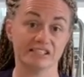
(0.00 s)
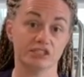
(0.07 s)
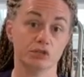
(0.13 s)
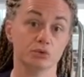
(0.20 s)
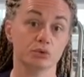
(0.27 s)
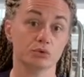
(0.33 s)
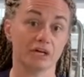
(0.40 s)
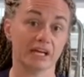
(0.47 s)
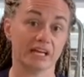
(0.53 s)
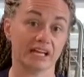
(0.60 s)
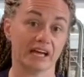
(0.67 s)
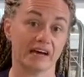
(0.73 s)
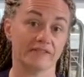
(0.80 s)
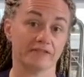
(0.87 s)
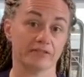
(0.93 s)
you can
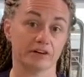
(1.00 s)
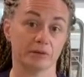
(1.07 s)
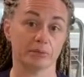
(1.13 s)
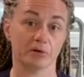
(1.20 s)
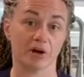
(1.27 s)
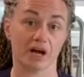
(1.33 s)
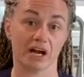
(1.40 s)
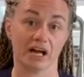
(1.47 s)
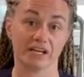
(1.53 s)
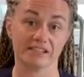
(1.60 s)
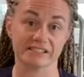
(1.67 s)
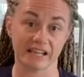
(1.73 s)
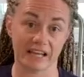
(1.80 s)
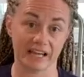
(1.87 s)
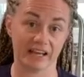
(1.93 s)
get free
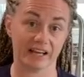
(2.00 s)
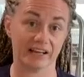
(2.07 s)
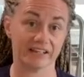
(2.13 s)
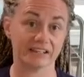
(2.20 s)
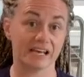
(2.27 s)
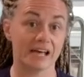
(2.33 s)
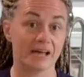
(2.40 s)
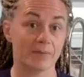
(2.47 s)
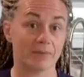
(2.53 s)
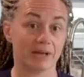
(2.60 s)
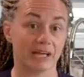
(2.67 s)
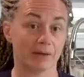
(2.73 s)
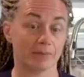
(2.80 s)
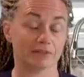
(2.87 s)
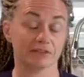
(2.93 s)
products and be
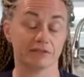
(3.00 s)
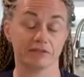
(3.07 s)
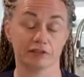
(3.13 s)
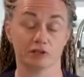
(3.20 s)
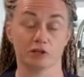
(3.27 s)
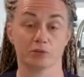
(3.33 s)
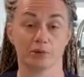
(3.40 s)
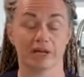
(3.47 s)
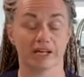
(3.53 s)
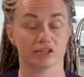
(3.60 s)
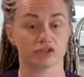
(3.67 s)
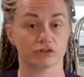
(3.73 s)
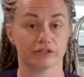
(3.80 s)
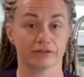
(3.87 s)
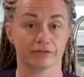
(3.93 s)
able to fill your
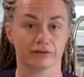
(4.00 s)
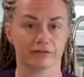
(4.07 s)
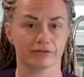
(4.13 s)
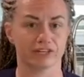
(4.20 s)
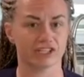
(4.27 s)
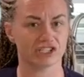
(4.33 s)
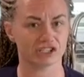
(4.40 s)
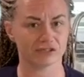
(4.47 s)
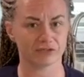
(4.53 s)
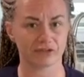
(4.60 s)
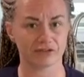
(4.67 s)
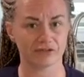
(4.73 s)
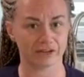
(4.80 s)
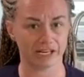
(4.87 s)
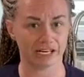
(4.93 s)
pantry for free just for
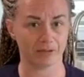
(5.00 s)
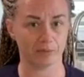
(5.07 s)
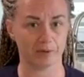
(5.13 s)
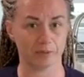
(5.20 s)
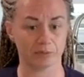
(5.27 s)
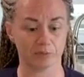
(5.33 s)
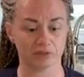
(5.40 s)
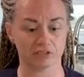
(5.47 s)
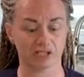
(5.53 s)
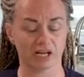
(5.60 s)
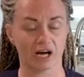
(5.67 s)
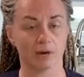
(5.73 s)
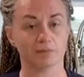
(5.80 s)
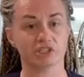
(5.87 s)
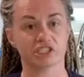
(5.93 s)
inviting people to
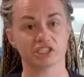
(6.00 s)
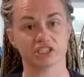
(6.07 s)
come